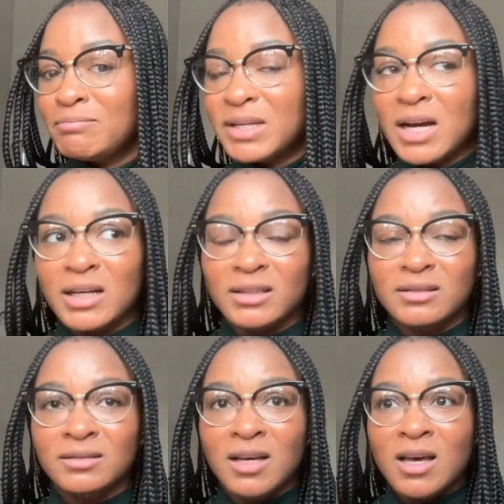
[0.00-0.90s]

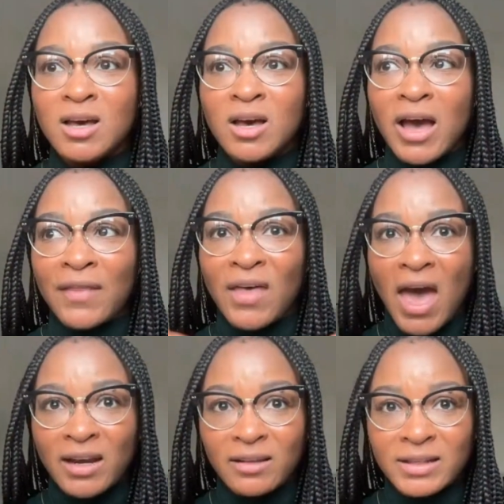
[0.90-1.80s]
because at the
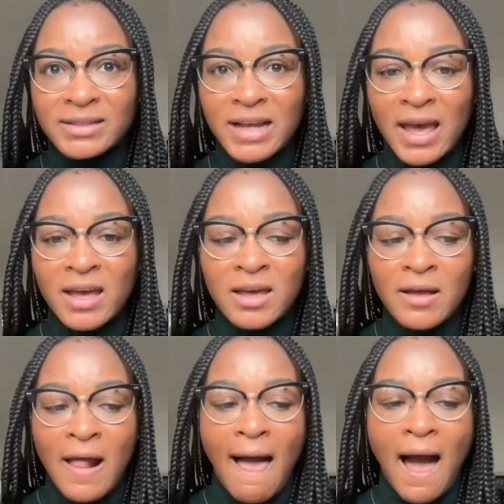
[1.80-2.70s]
end of the day,